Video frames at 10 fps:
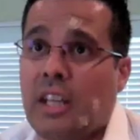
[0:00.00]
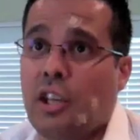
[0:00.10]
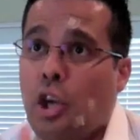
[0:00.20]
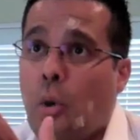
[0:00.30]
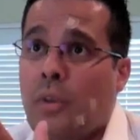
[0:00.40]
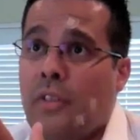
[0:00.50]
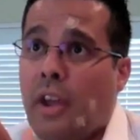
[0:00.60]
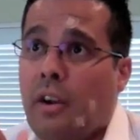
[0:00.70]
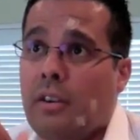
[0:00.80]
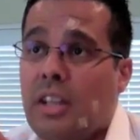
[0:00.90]
that I can go
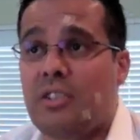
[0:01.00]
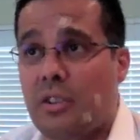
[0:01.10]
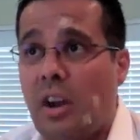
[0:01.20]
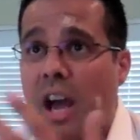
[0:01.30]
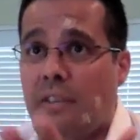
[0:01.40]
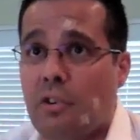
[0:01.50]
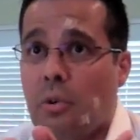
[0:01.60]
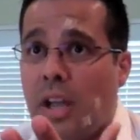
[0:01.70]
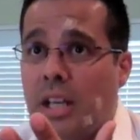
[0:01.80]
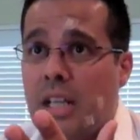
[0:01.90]
in there into their
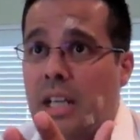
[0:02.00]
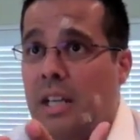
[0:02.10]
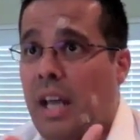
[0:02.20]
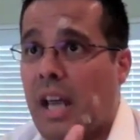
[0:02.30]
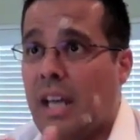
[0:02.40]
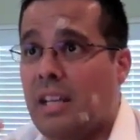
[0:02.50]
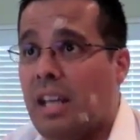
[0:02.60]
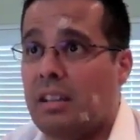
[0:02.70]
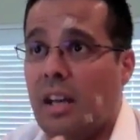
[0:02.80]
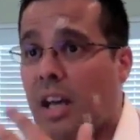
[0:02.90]
hive crate
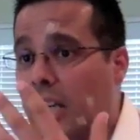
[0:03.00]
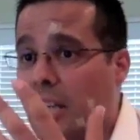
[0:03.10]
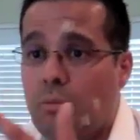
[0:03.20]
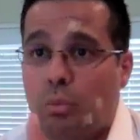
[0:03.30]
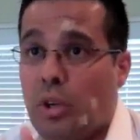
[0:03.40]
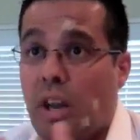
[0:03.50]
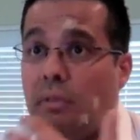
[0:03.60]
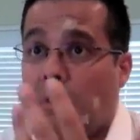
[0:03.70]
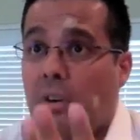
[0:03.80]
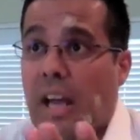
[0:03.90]
and get the honey
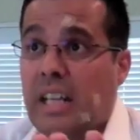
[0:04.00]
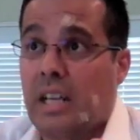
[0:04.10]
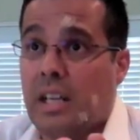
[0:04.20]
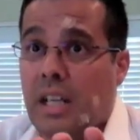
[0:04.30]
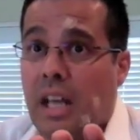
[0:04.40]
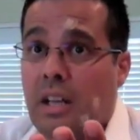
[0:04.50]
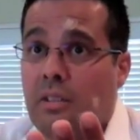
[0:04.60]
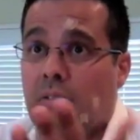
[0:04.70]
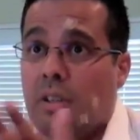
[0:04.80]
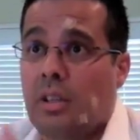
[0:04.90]
whenever I needed to get it.